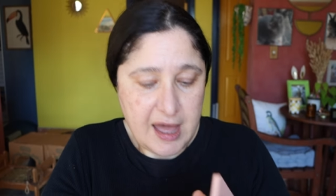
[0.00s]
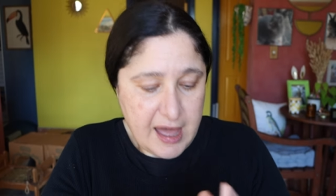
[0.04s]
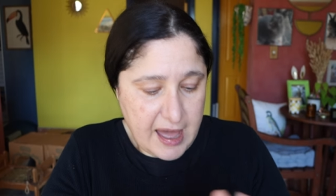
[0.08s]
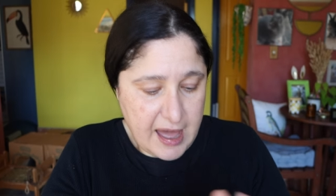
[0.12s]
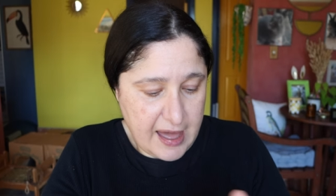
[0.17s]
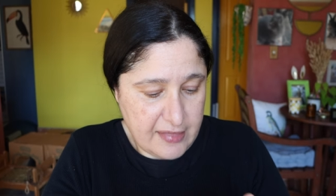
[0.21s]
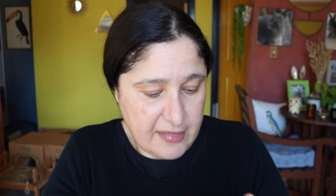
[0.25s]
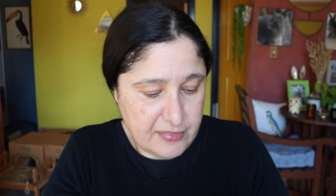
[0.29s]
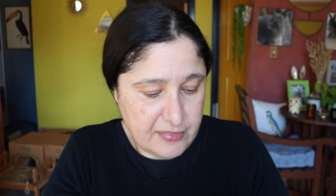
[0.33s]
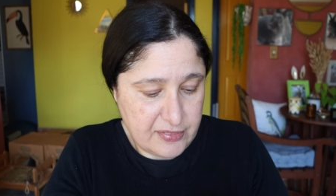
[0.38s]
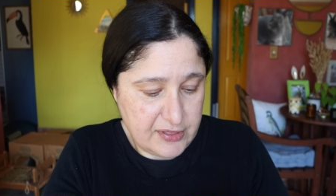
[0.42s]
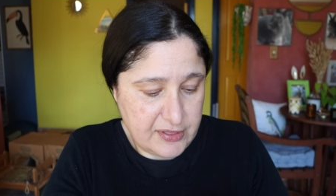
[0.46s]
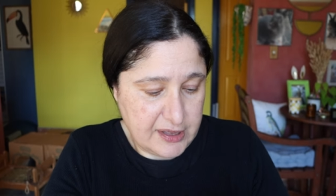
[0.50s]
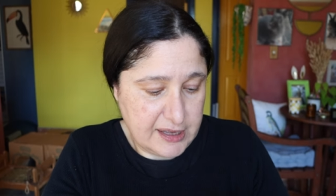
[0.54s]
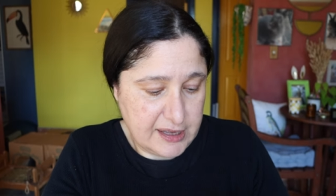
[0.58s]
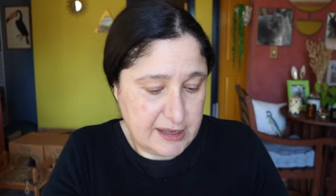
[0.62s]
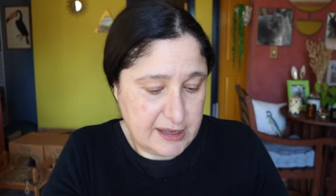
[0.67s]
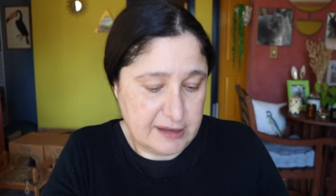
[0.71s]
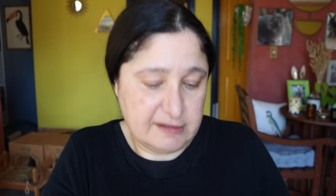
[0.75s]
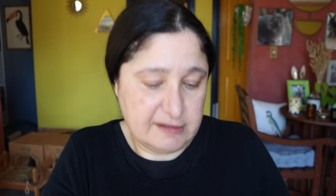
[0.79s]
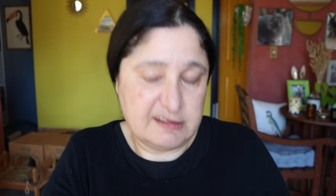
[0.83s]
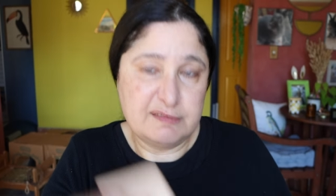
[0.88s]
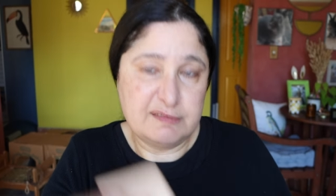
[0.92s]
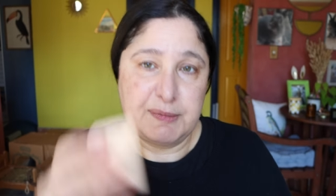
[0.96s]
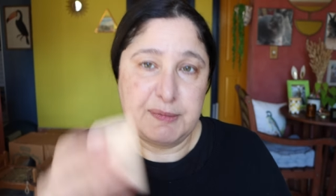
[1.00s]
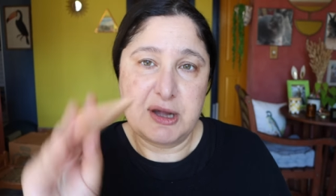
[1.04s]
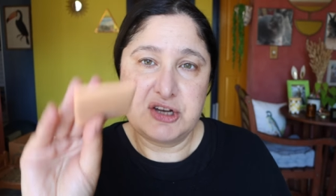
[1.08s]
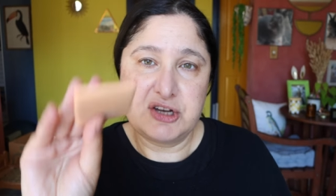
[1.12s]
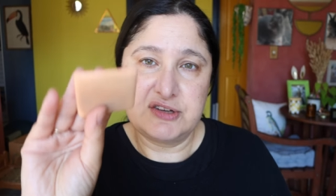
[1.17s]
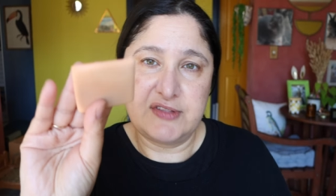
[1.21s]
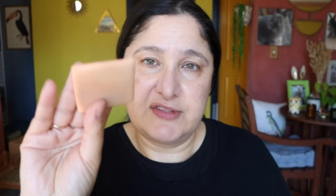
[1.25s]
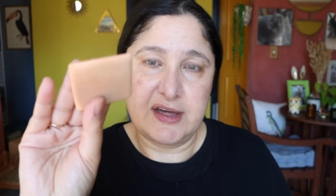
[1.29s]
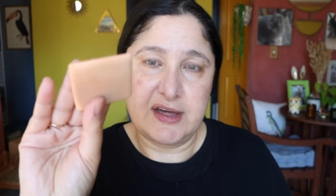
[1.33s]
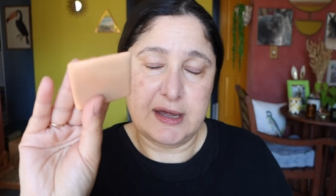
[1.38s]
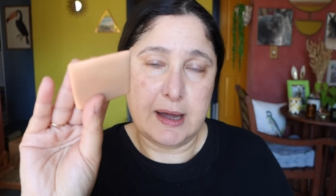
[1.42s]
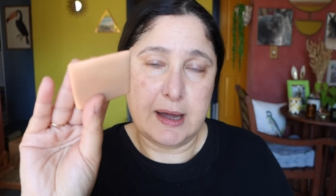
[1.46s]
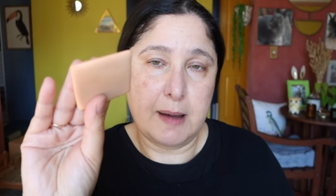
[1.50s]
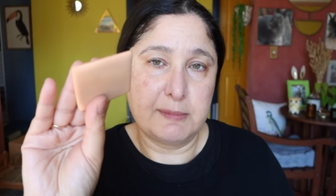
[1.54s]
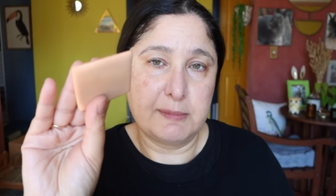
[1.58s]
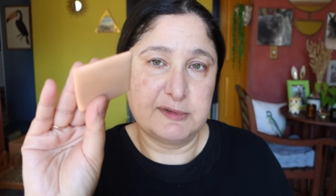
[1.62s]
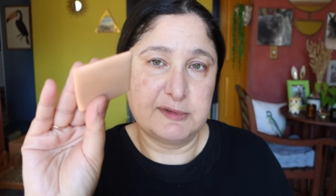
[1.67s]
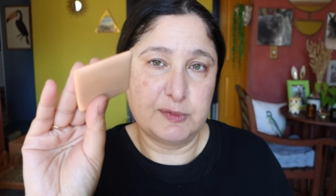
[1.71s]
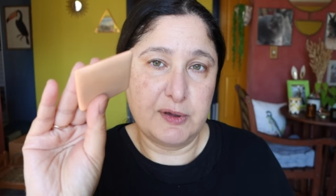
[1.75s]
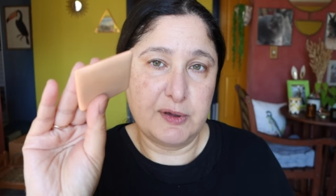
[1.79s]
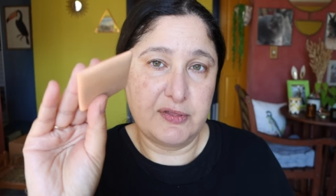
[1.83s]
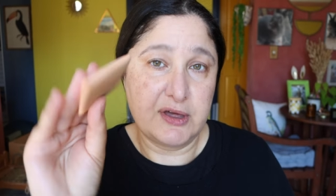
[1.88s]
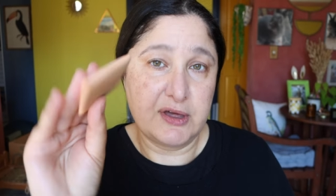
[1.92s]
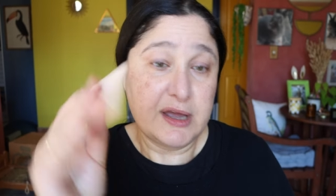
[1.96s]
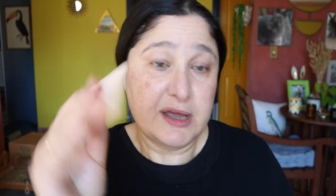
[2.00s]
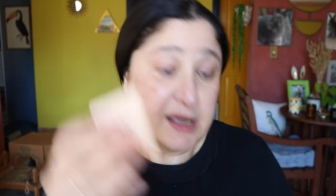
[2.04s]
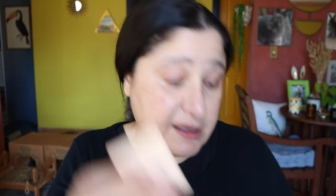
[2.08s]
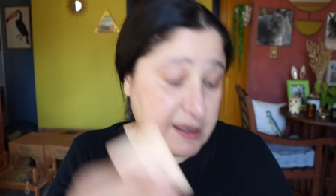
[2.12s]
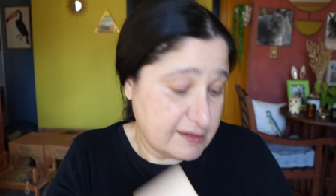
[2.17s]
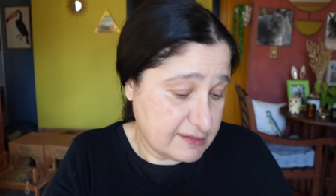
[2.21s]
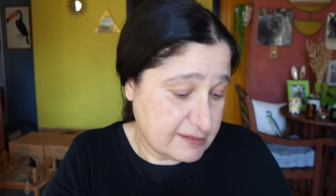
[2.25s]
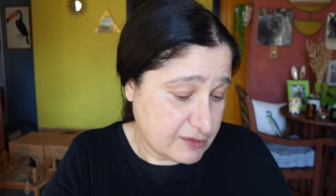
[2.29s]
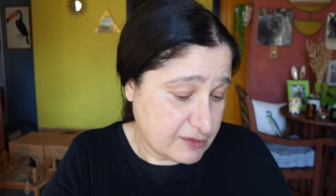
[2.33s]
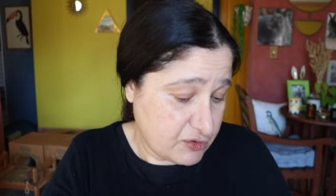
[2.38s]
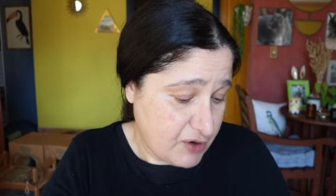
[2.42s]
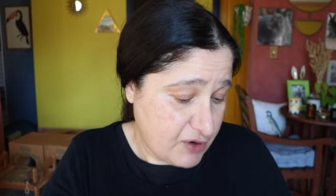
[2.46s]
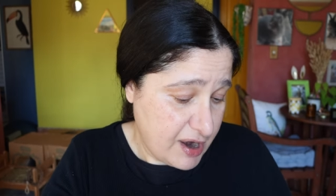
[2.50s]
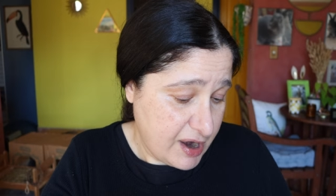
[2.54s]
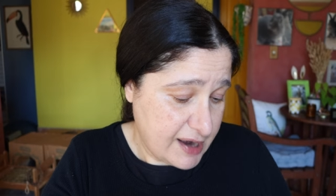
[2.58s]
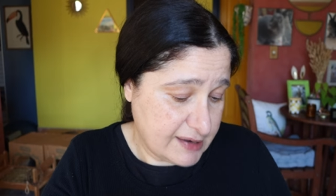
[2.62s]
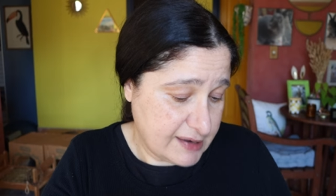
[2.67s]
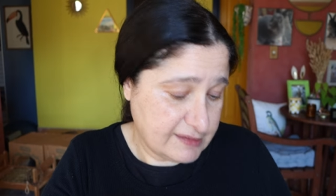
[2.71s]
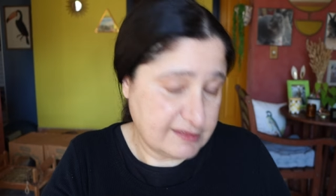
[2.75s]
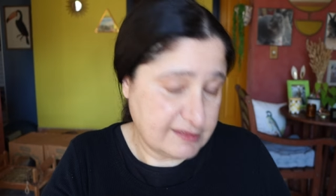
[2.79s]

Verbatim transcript: And the sponge that comes with it is great.